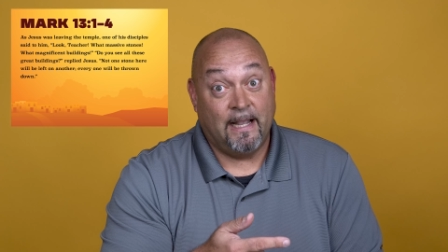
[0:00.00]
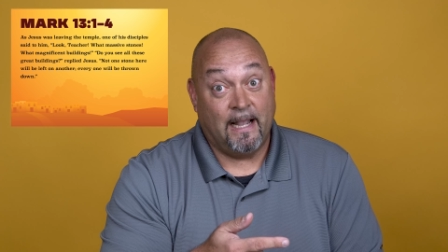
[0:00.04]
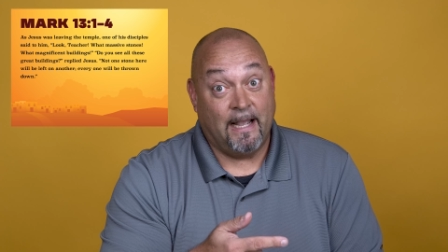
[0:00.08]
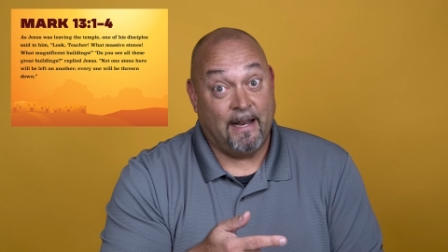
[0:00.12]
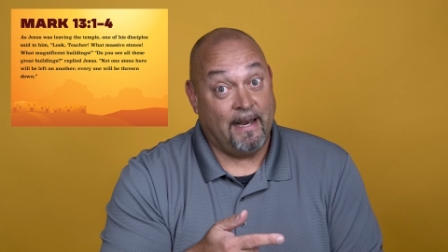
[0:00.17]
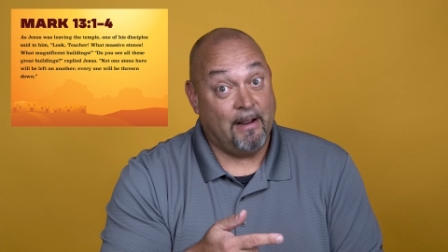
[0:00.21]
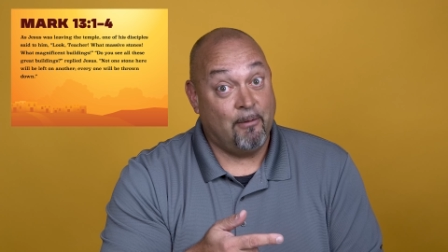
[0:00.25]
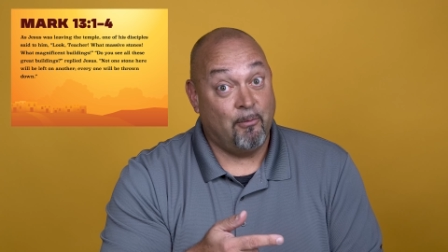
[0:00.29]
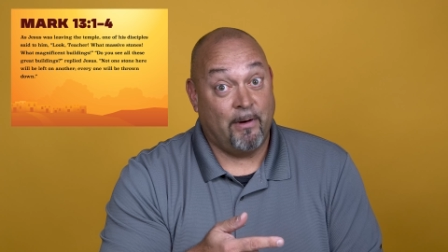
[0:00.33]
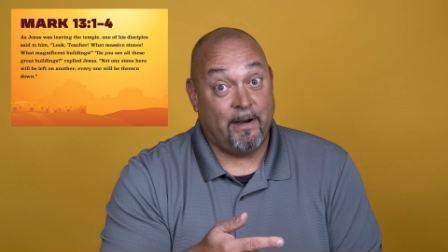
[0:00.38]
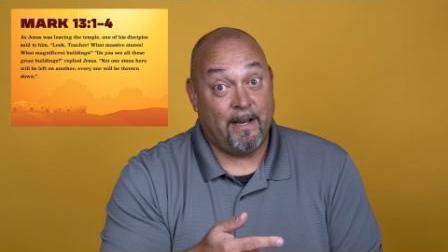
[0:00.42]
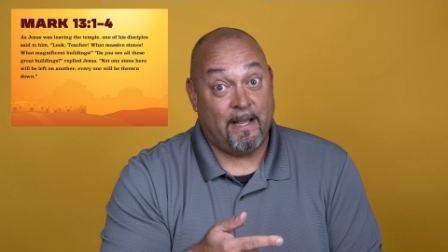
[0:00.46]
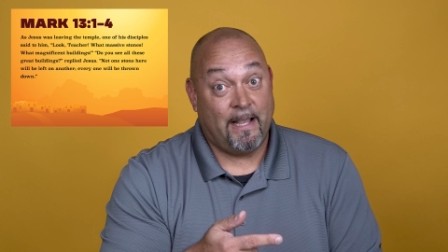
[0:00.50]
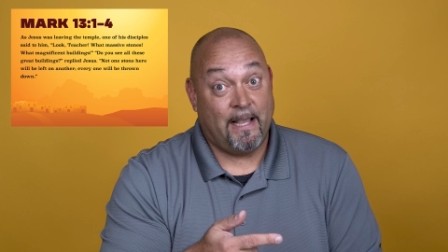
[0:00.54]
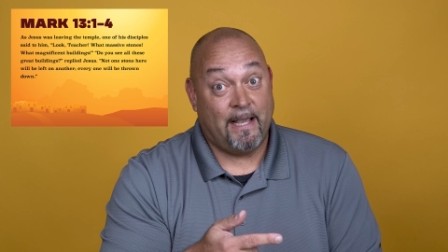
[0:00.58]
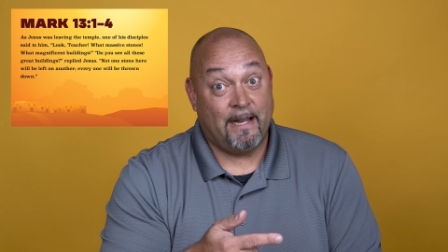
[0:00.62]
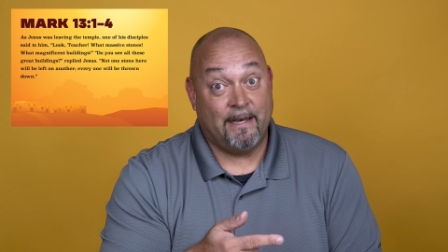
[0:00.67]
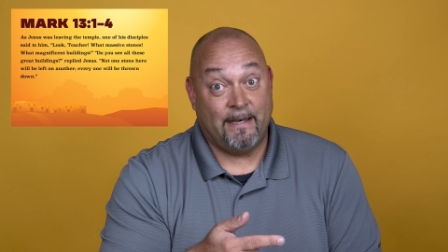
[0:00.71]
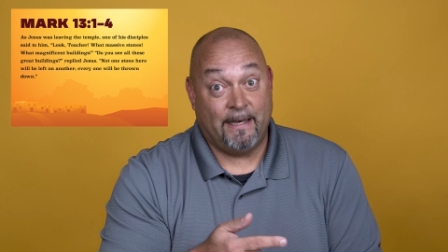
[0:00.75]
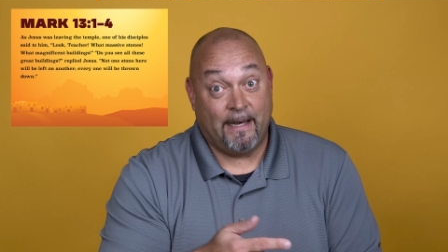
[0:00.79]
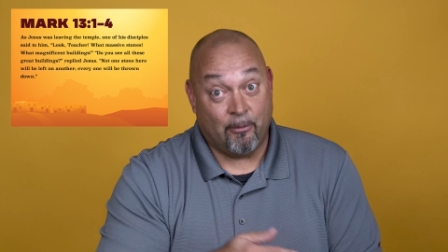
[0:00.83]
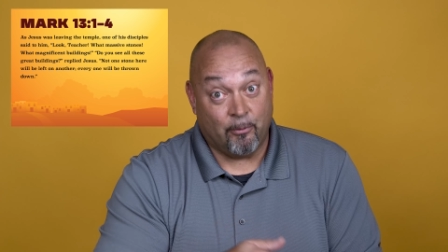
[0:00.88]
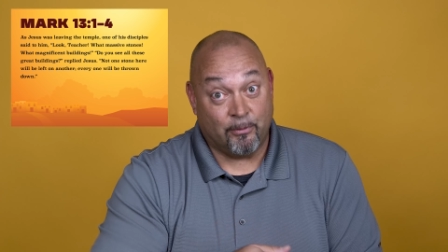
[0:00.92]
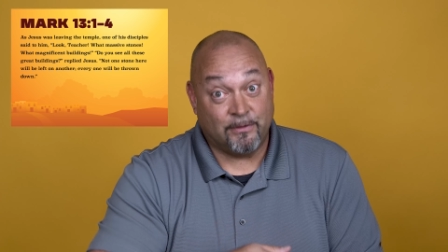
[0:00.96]
And they went ahead
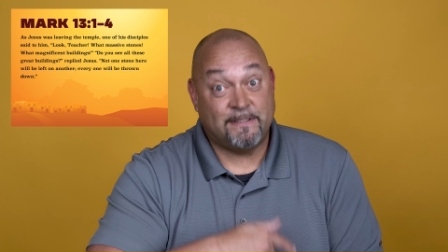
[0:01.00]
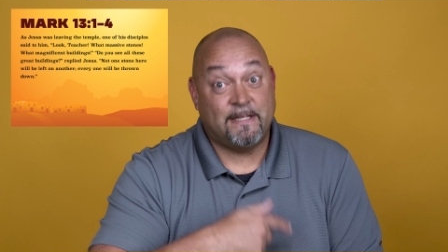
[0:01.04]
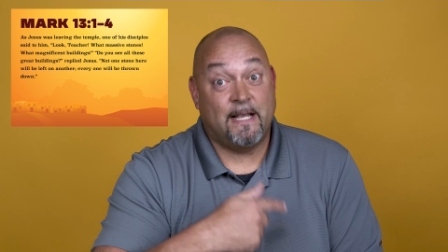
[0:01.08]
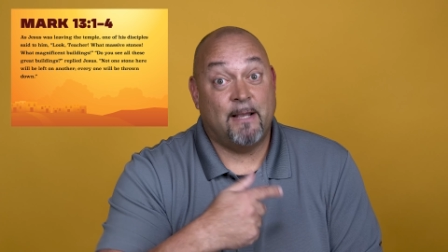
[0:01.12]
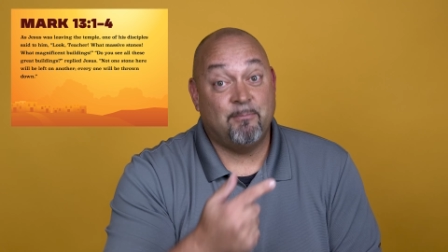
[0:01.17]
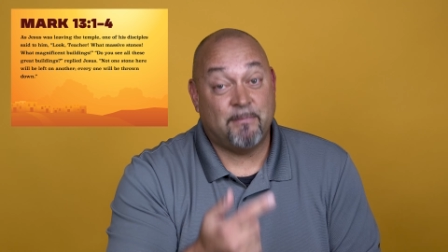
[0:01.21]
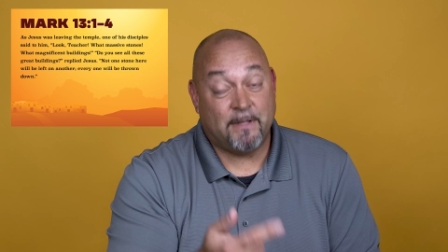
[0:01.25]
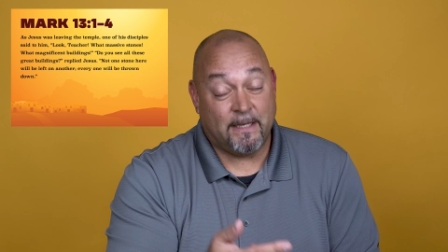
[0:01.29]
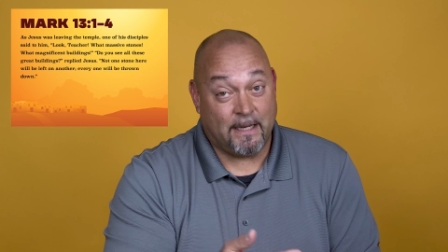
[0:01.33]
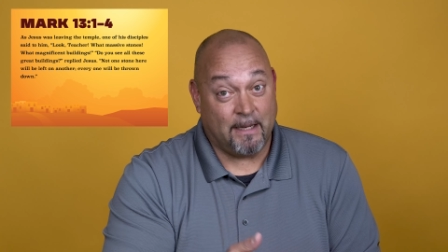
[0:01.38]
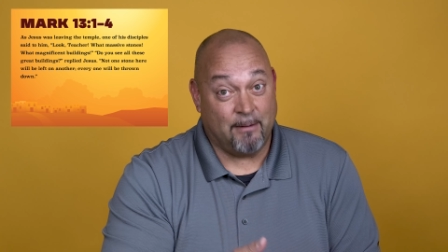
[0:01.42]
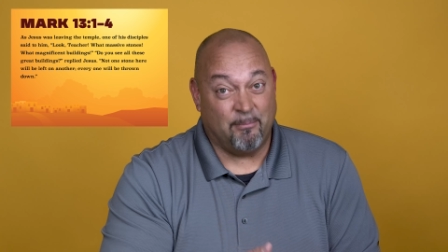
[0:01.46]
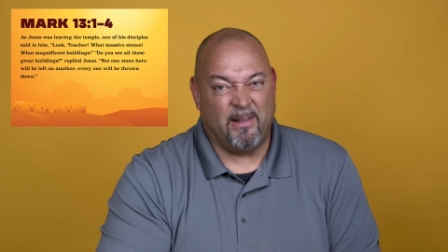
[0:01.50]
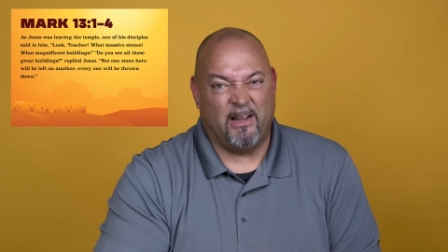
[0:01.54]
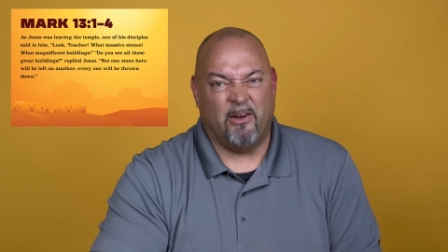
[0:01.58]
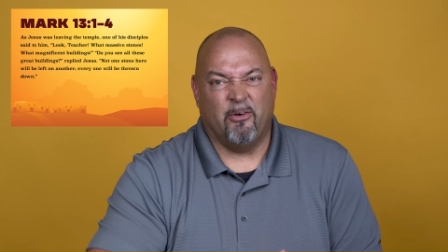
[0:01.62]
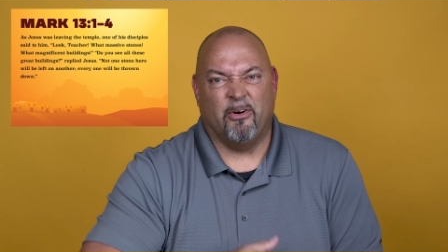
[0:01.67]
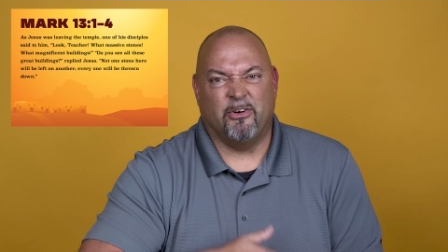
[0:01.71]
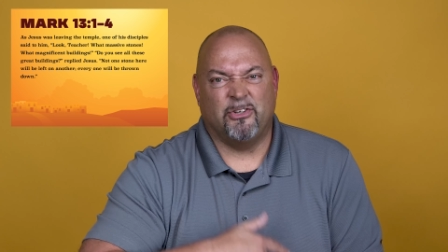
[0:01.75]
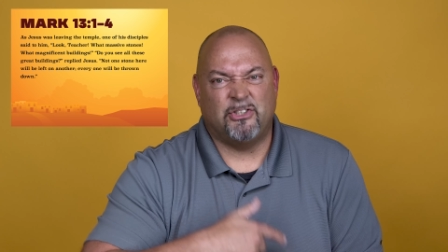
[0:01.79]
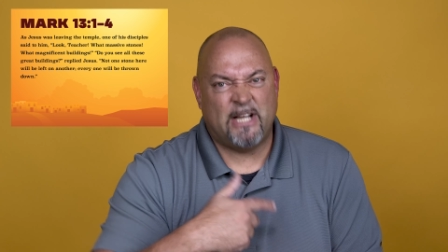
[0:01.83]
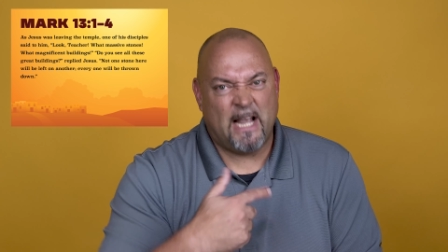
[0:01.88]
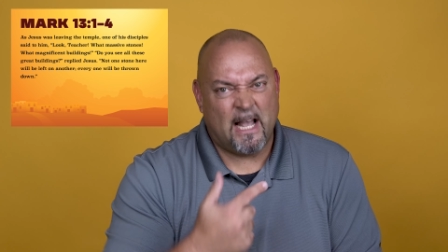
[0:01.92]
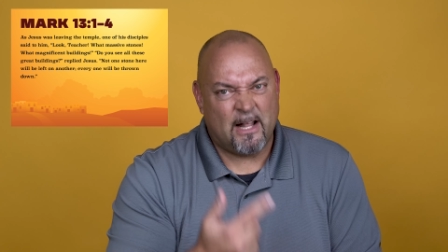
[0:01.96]
and they were tempting him, they
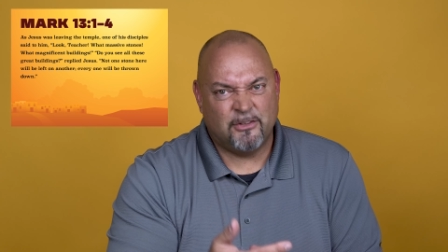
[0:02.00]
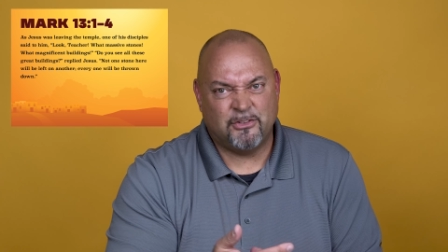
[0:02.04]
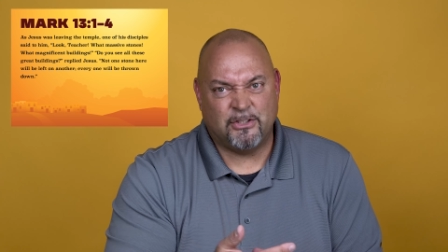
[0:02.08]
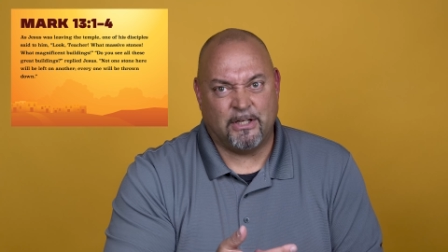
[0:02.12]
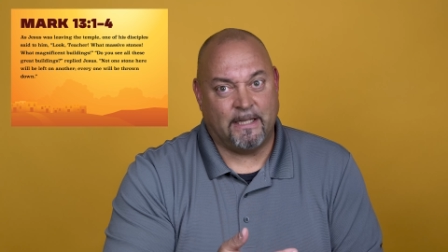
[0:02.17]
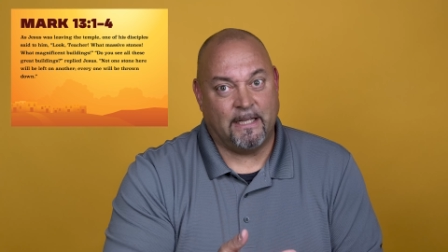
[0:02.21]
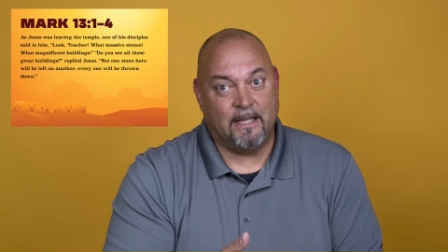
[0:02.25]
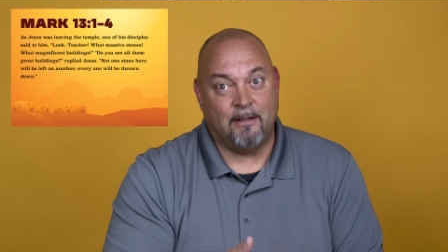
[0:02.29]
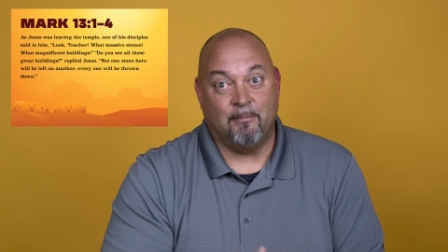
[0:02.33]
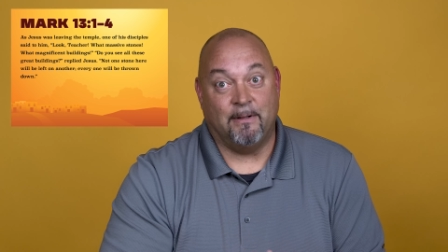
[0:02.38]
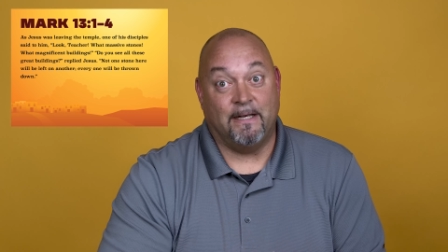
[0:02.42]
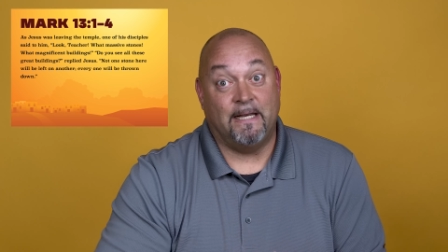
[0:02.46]
were challenging him,